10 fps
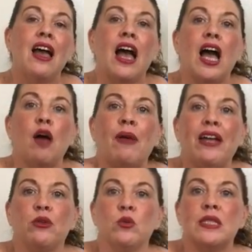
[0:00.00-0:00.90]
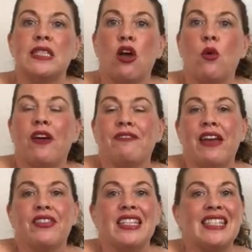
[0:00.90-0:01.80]
and also
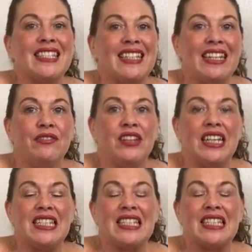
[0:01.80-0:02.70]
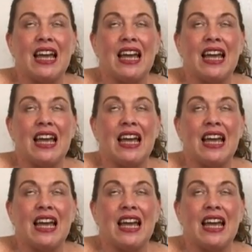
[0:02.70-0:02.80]
around the sleeveless,